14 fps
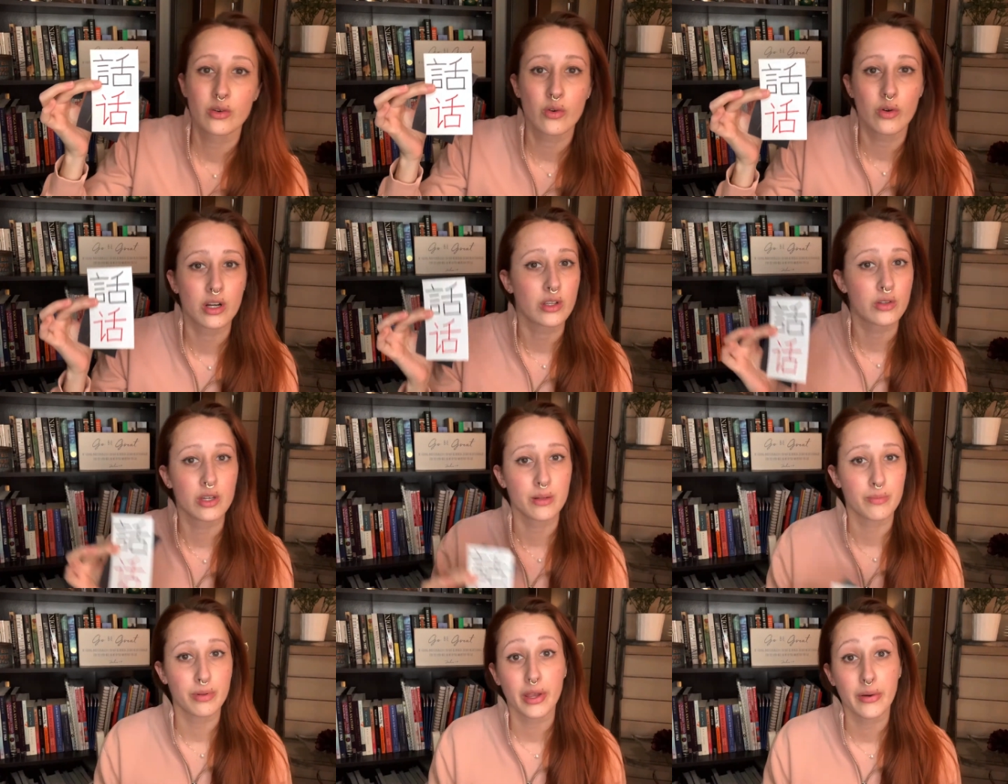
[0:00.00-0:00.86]
or you
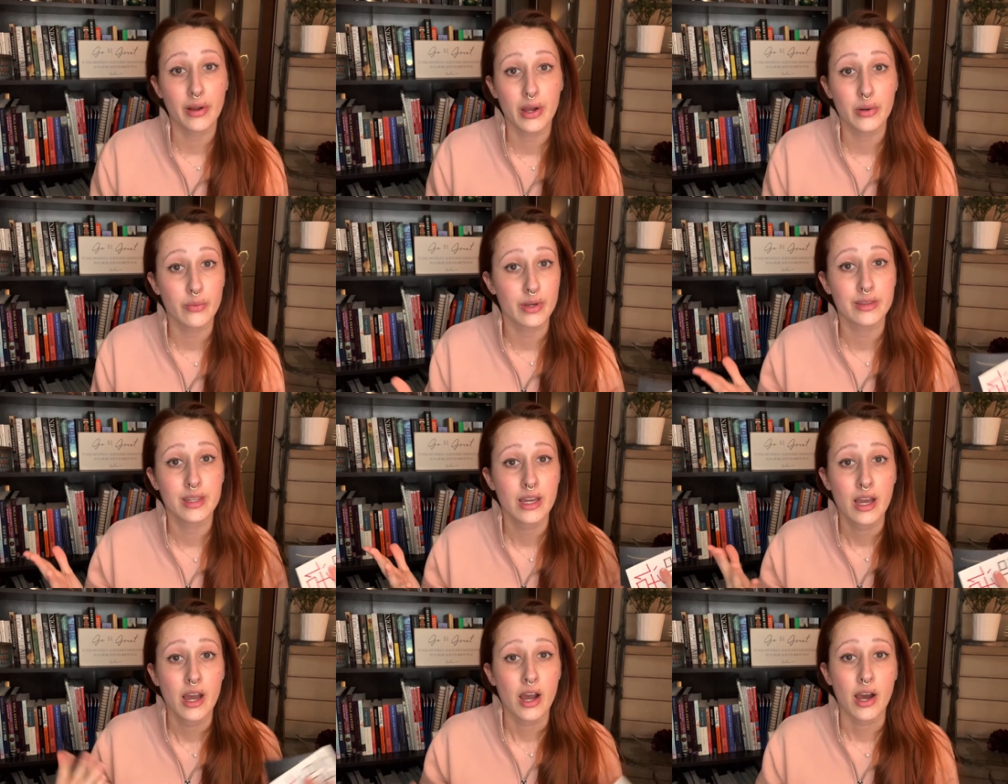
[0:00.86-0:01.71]
can play around with
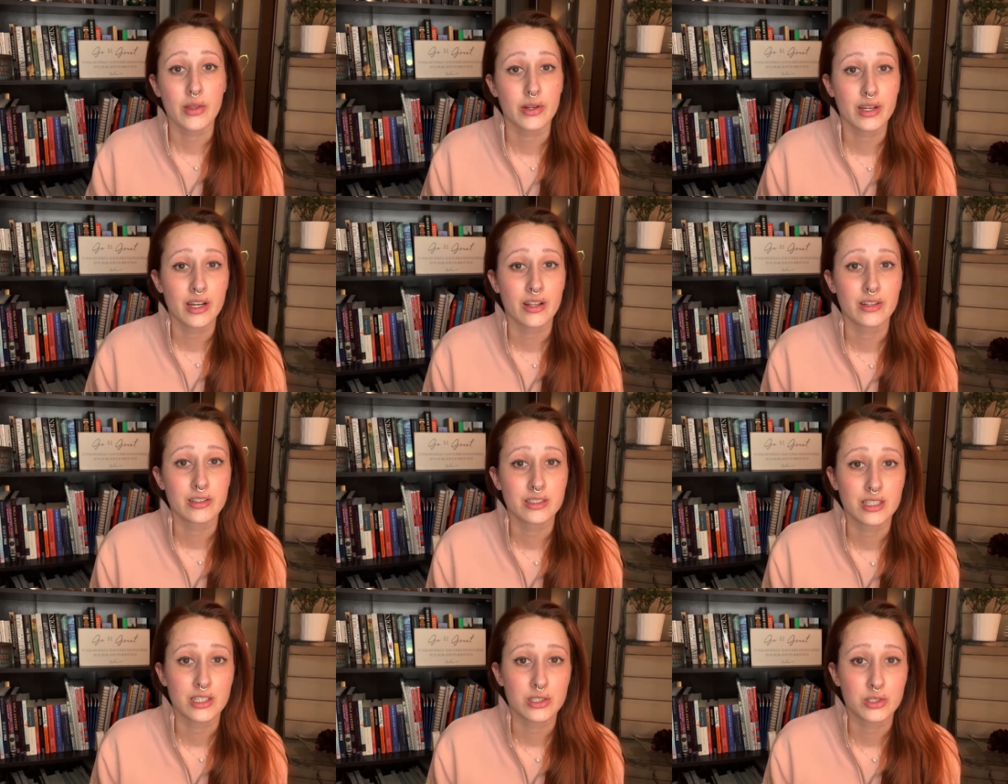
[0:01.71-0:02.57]
other colors
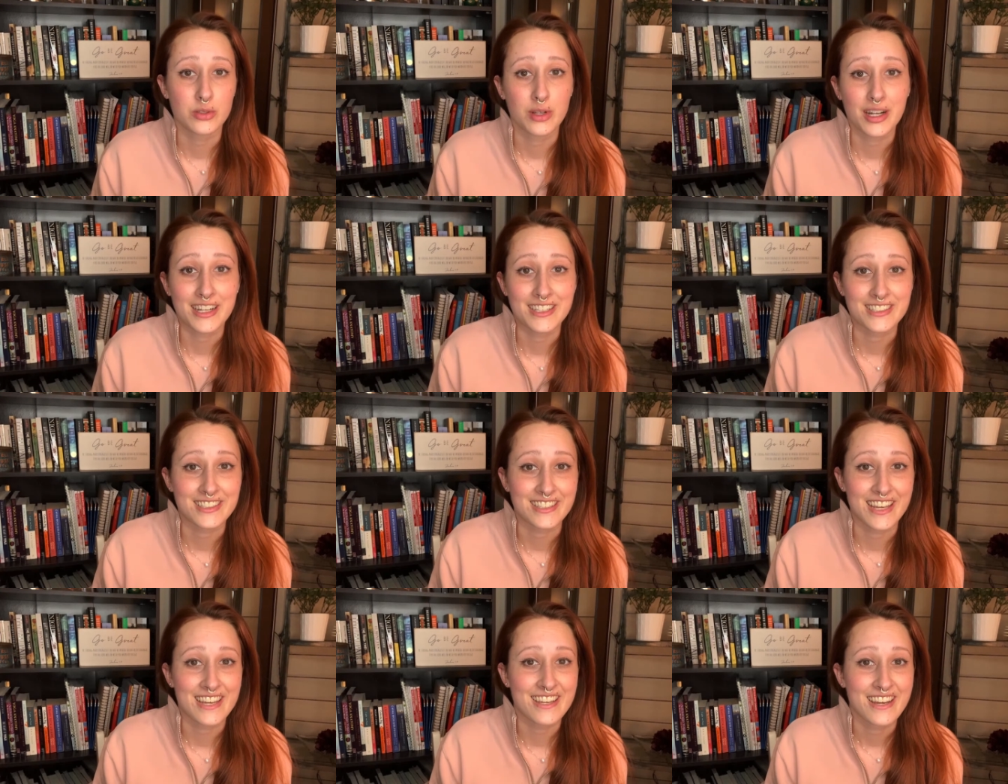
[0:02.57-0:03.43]
that you guys
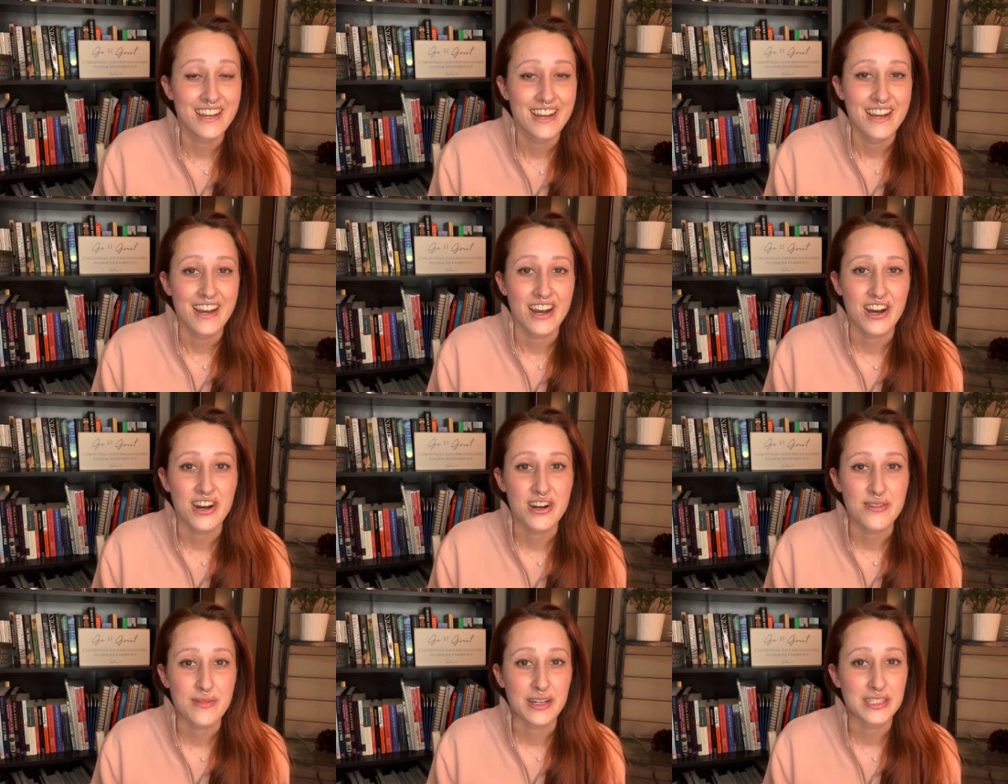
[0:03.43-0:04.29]
like
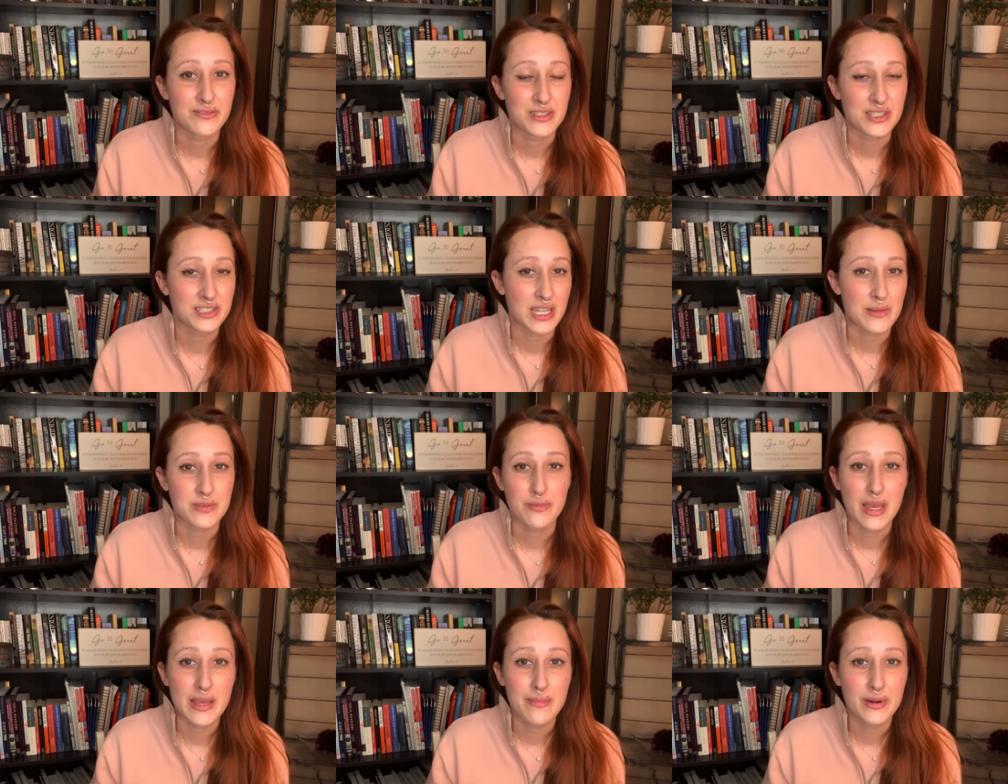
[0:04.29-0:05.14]
on different types
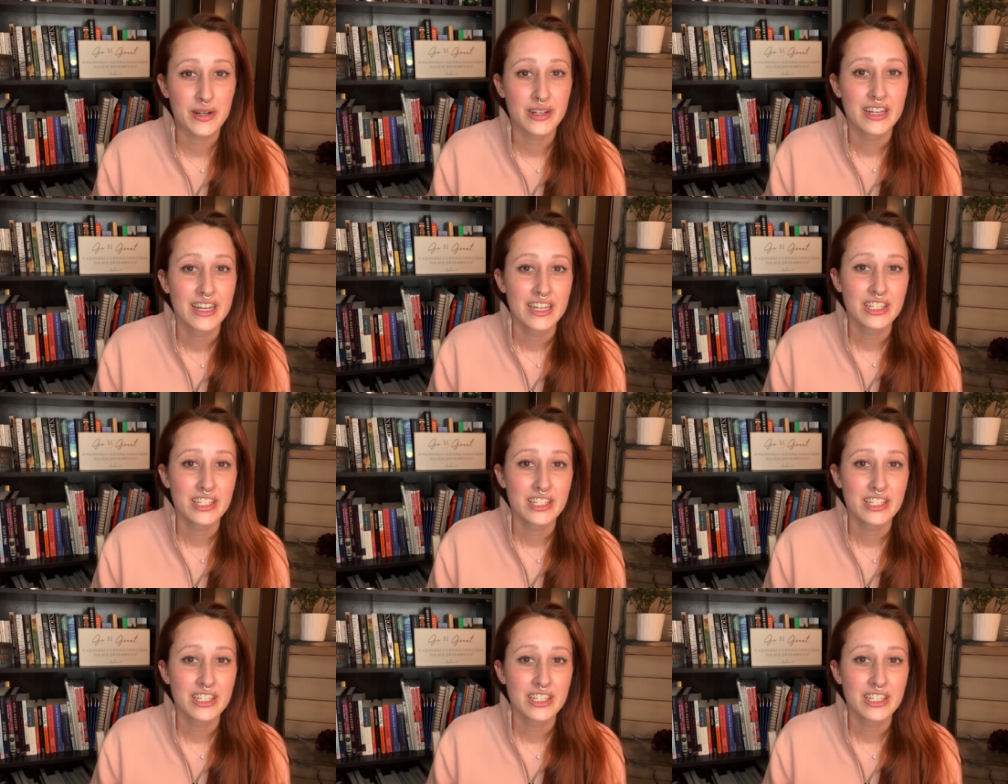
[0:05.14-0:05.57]
of paper.